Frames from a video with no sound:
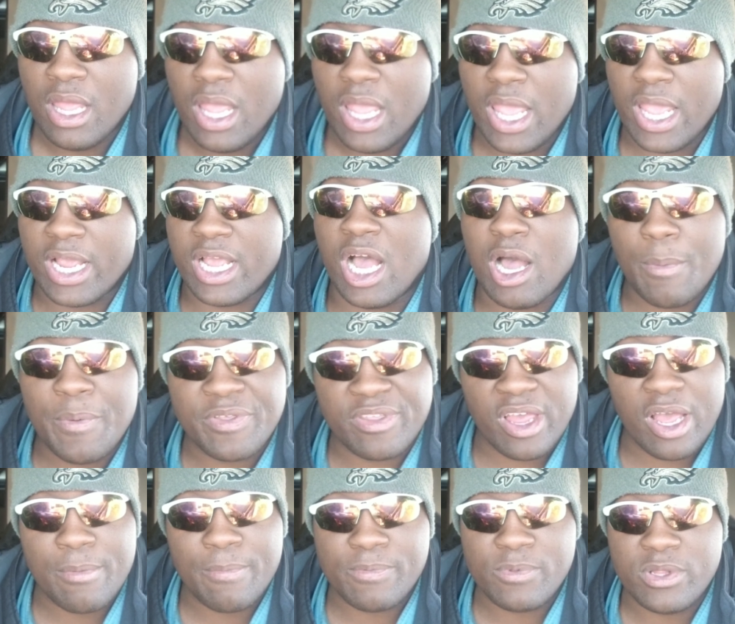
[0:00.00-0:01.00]
It covers
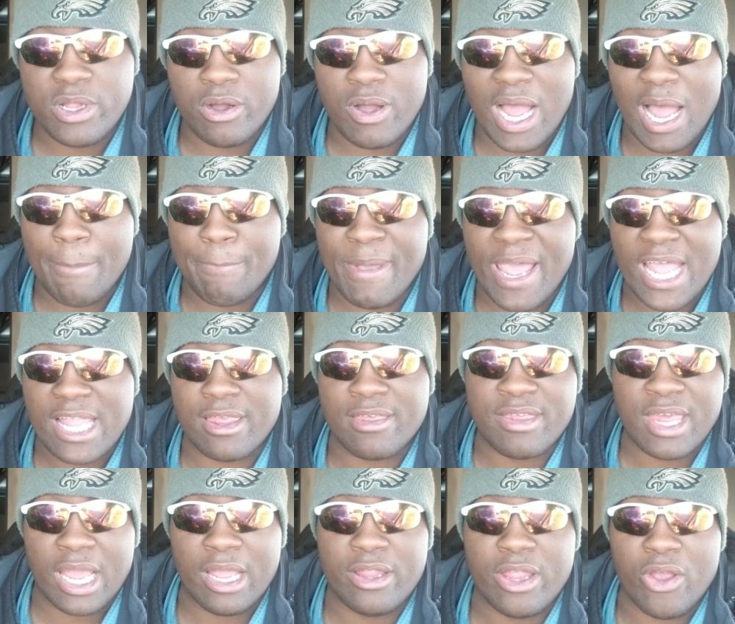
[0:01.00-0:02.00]
up. You know how bad the
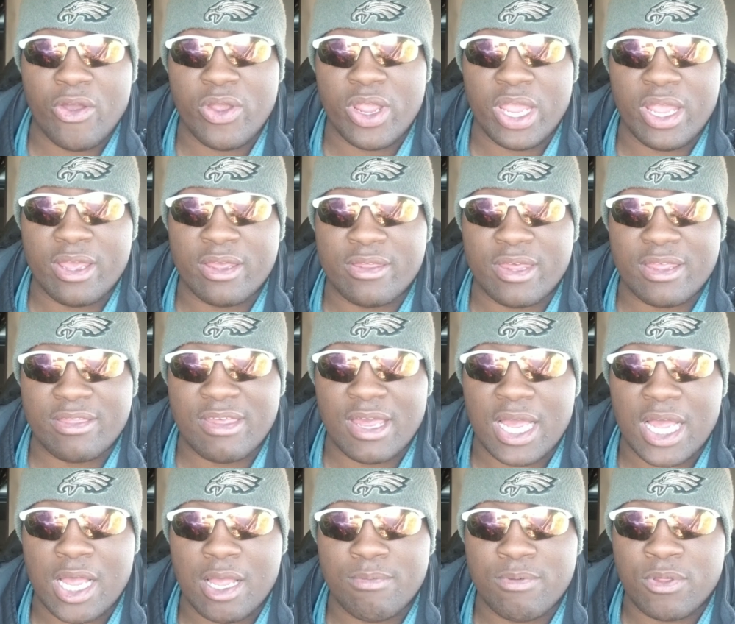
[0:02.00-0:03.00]
secondary is at
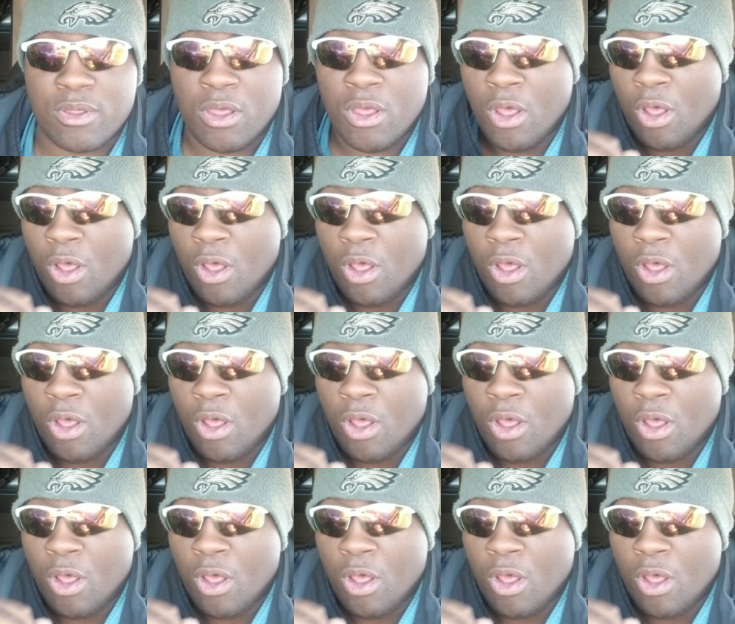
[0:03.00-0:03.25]
times.